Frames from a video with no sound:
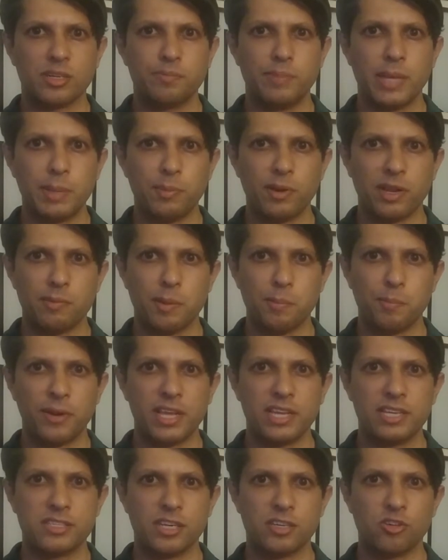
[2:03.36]
people have been
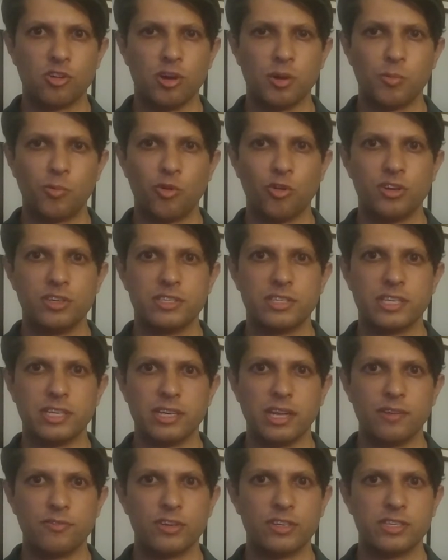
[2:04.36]
placed under home
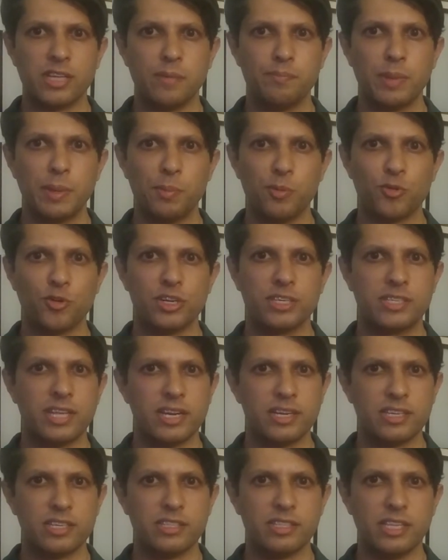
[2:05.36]
quarantine after 10 people who
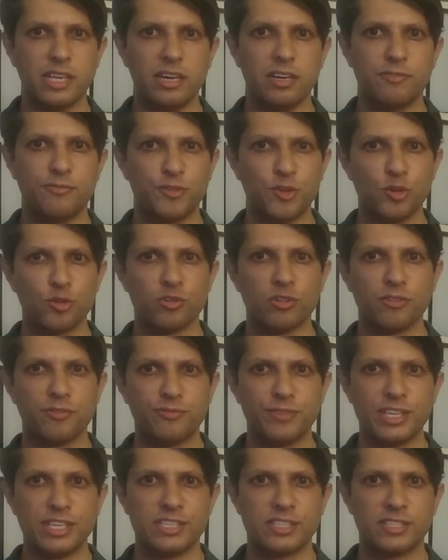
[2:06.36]
attended a funeral
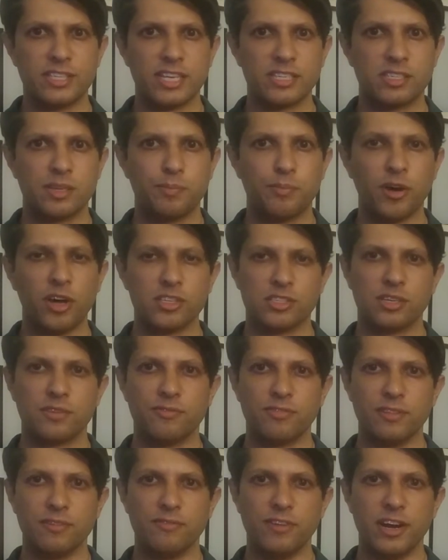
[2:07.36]
feast tested
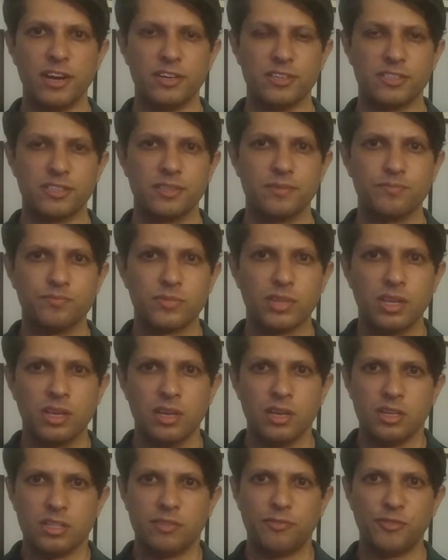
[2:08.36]
positive for the virus.
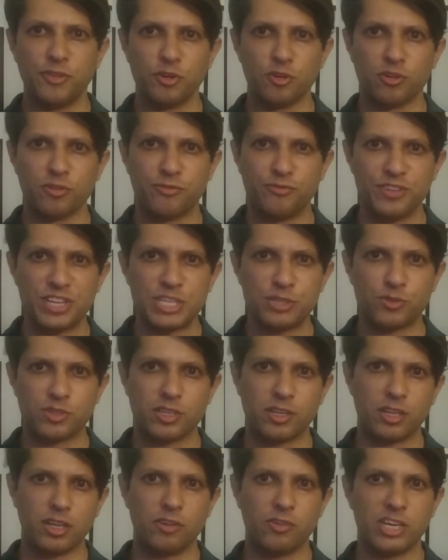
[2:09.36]
The funeral feast
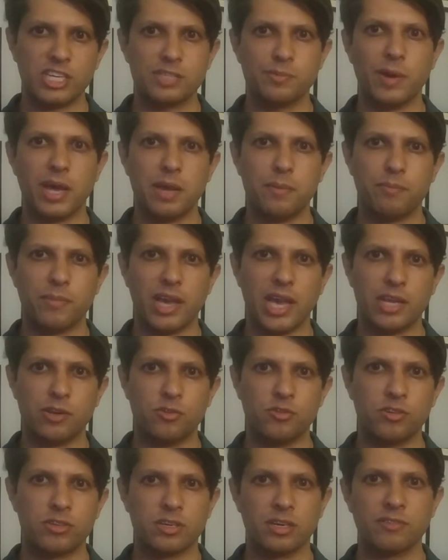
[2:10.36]
was arranged by a man
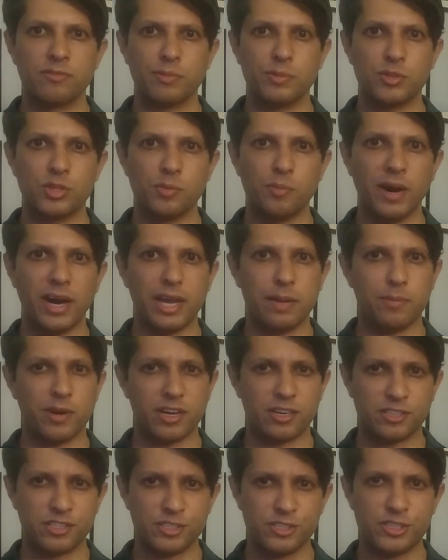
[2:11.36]
who returned from Dubai but
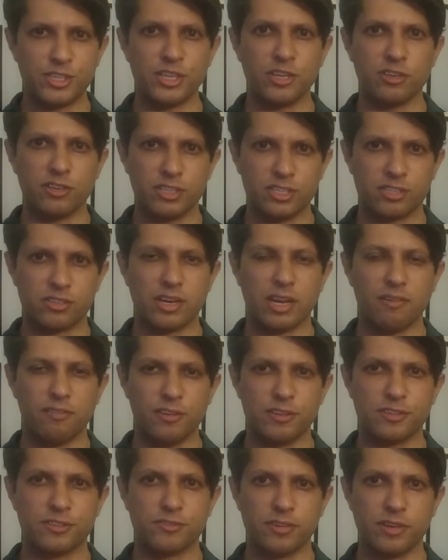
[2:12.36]
had concealed his
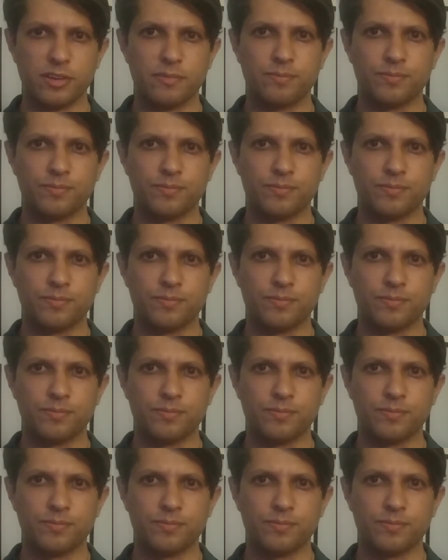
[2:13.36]
travel history.